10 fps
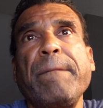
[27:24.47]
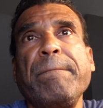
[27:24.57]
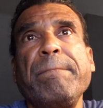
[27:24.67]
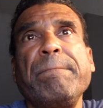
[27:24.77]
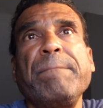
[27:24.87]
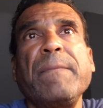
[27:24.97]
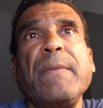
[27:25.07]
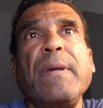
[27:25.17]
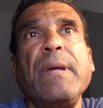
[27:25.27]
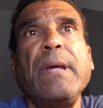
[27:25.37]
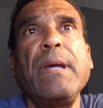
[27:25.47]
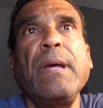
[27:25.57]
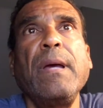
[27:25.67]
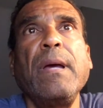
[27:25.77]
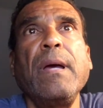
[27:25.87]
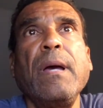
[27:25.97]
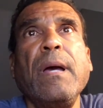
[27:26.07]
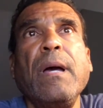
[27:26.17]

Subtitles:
Nothing is said.